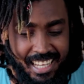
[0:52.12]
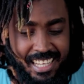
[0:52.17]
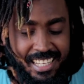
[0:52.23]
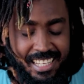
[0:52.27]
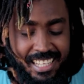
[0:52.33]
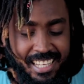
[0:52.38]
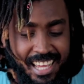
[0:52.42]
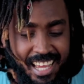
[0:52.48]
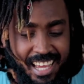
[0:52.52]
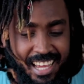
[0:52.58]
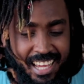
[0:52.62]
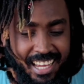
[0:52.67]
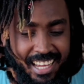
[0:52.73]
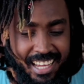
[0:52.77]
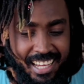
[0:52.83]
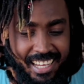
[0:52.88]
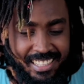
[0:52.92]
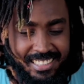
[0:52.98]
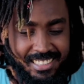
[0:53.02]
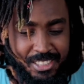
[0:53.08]

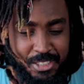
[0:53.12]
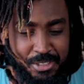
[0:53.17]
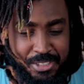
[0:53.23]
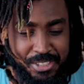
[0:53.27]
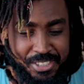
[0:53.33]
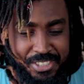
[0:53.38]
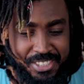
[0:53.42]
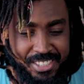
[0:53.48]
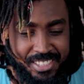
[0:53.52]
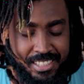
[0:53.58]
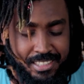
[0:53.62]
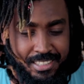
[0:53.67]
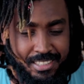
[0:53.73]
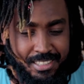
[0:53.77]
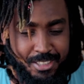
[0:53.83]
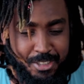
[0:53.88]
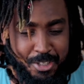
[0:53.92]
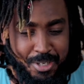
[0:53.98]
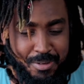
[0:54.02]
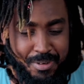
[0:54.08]
Yeah, so
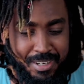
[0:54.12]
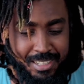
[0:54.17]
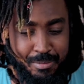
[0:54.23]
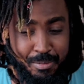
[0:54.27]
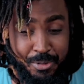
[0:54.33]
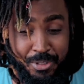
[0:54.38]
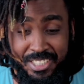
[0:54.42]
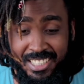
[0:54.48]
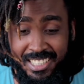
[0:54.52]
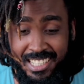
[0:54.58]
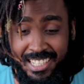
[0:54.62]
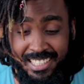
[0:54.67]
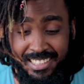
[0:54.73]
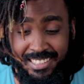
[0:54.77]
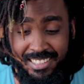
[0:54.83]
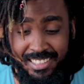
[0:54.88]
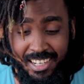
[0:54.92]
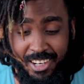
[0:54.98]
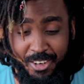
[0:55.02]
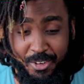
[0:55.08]
nobody posted
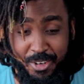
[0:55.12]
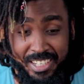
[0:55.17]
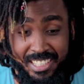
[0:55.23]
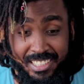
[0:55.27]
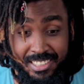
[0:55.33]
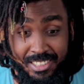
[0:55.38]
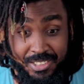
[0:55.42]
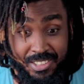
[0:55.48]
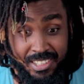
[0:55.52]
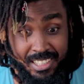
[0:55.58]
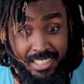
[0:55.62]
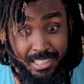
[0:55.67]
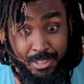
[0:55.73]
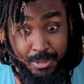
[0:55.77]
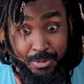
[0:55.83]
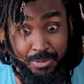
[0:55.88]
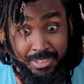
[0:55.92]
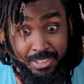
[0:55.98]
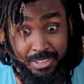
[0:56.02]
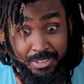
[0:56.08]
anything on Reddit, so I
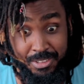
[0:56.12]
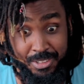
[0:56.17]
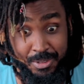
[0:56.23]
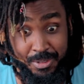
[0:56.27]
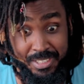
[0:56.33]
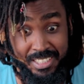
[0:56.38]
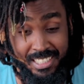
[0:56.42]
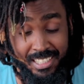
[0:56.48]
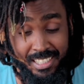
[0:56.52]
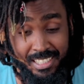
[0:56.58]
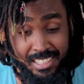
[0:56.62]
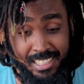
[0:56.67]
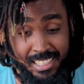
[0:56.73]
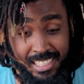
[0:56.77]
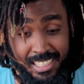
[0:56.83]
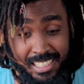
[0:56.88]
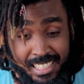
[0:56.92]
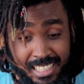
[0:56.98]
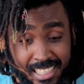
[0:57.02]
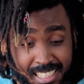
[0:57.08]
guess we go to Twitter.
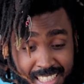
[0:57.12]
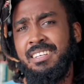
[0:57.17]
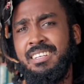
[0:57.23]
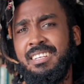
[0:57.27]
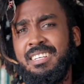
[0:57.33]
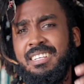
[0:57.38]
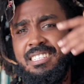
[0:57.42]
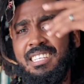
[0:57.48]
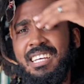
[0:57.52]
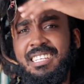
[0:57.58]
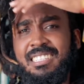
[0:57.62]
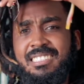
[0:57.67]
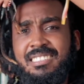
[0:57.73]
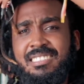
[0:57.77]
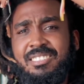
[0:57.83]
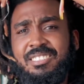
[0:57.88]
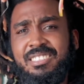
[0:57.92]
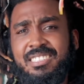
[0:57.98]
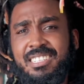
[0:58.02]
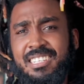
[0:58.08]
Does that
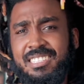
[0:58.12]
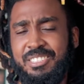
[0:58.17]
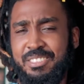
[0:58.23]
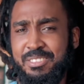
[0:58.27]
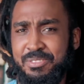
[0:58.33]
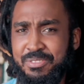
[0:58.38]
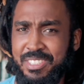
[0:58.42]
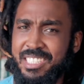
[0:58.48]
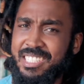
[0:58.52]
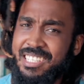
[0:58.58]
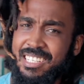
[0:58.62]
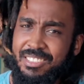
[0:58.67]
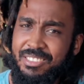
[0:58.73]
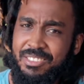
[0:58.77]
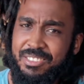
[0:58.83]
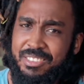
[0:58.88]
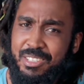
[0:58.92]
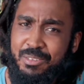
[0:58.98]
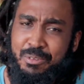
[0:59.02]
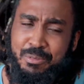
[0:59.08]
look good? I should do something
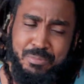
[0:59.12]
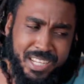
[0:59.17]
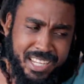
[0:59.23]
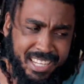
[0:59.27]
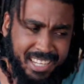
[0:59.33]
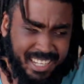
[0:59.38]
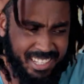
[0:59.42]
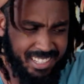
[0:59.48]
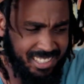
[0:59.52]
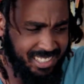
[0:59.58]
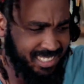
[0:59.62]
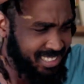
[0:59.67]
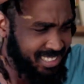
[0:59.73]
with my hair.